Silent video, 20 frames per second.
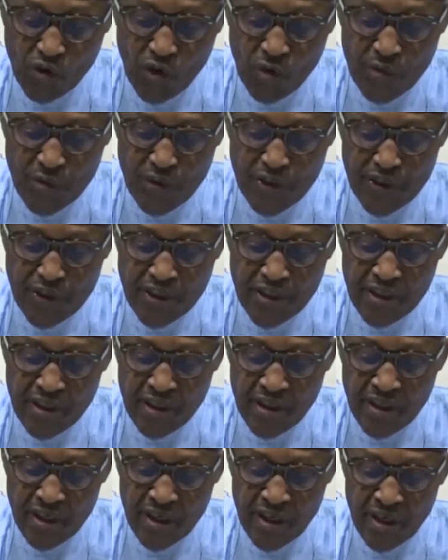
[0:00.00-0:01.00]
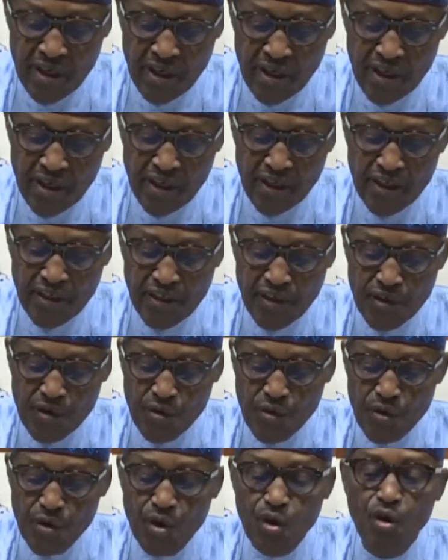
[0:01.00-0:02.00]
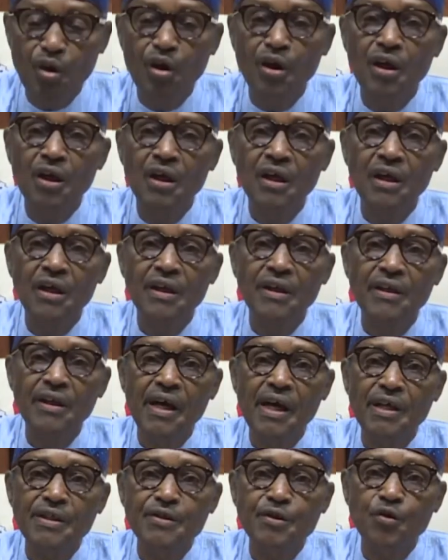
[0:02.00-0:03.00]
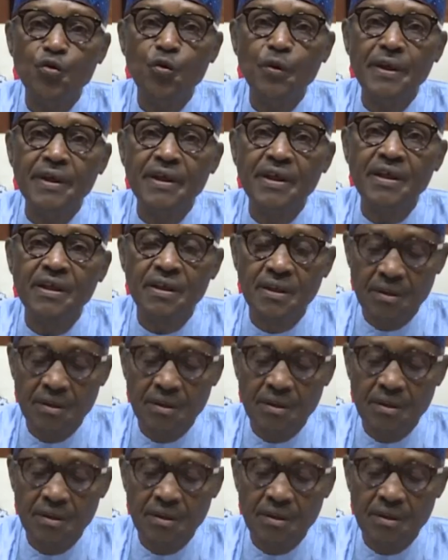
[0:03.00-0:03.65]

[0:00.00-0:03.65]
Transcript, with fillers: community in New York last week.